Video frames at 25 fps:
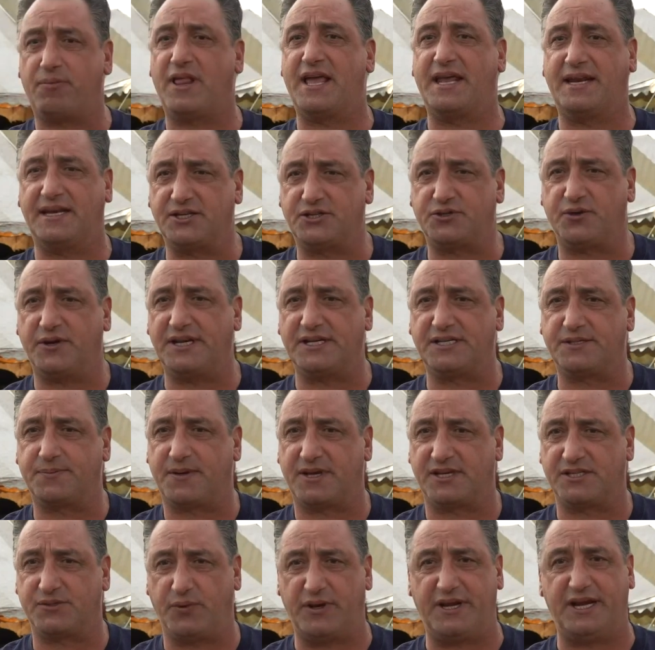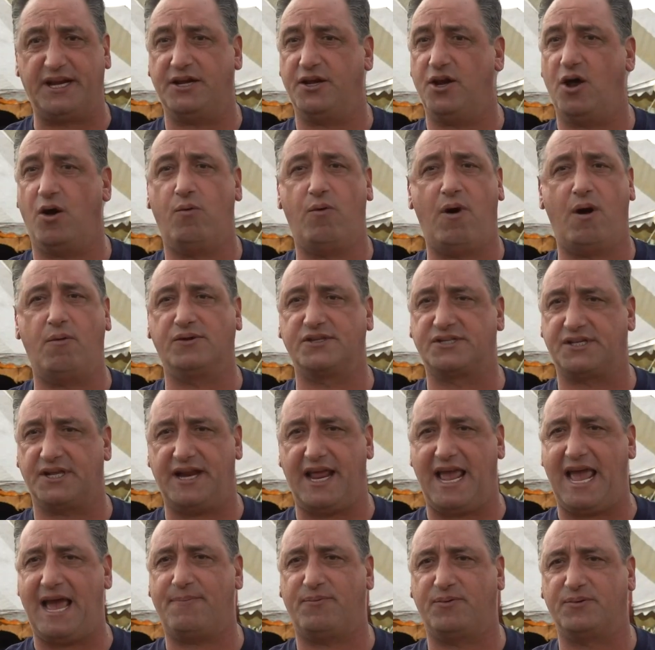planting trees because we didn't know what was going
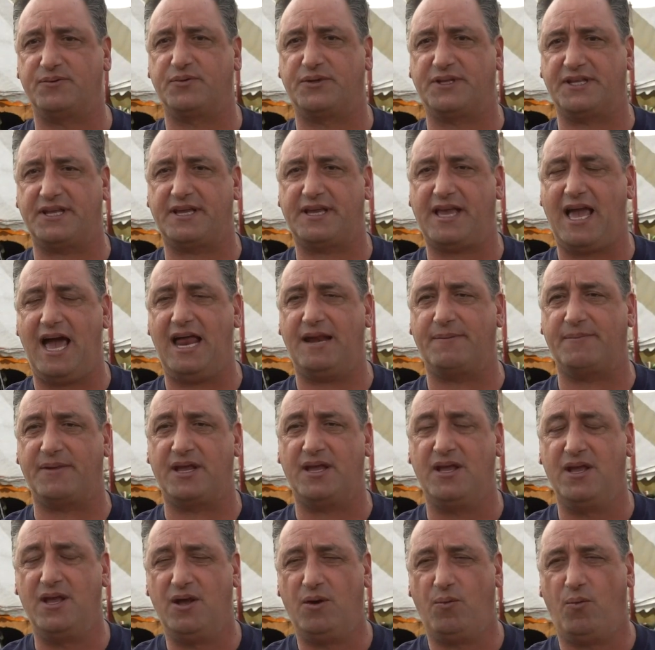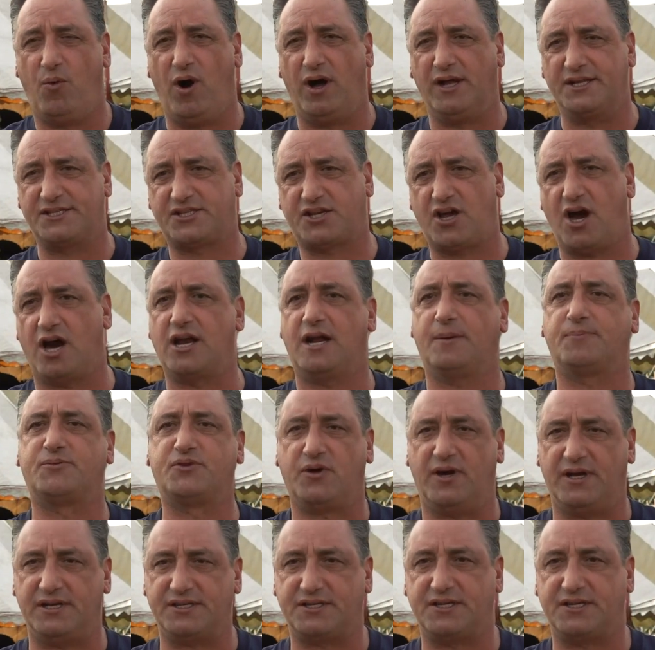to happen with the economy. Well, it's caught up to us.